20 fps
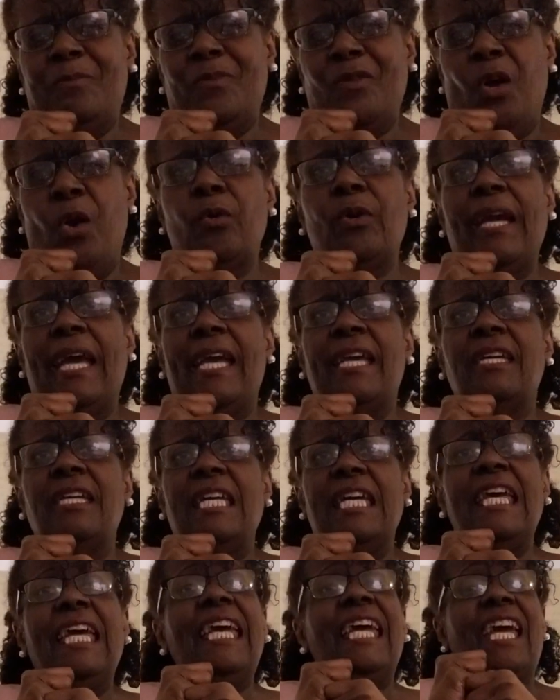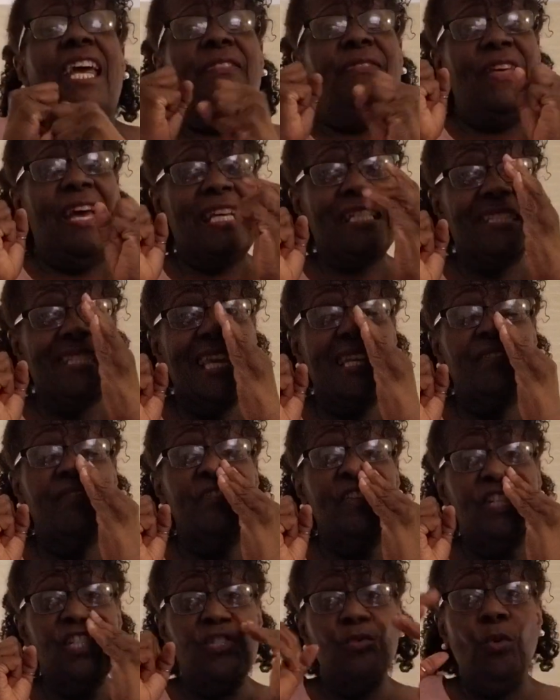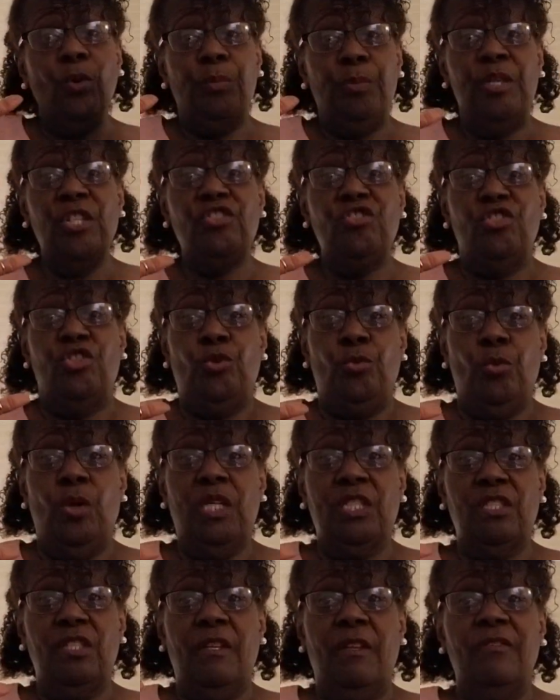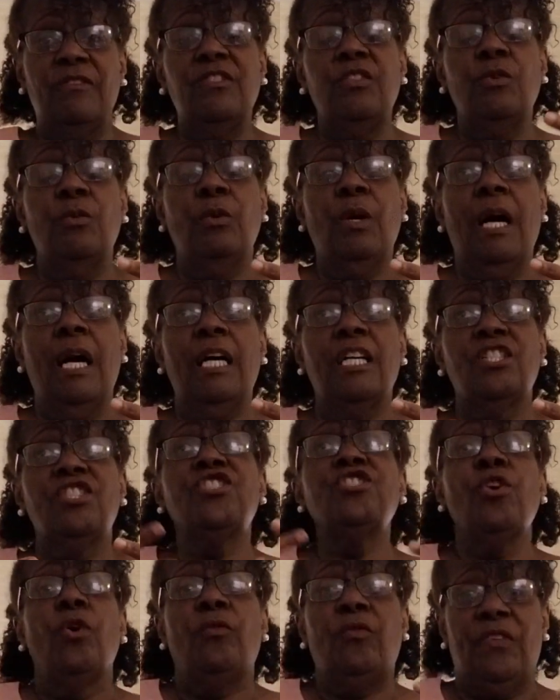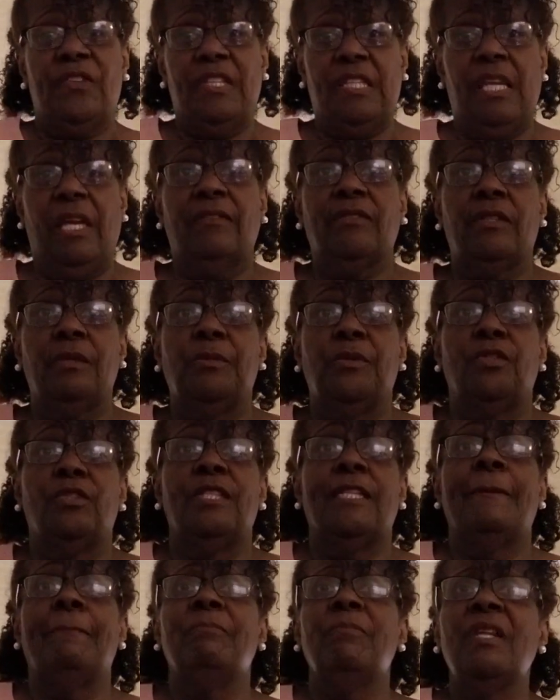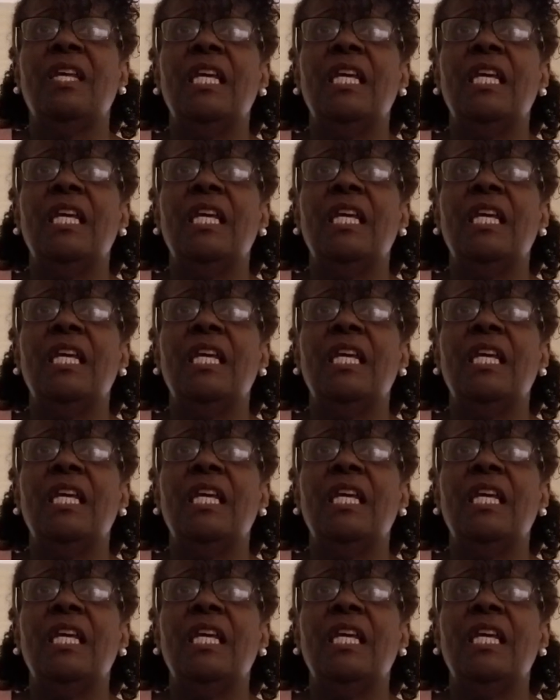Okay? And that's that visual picture you want to show for the deaf community.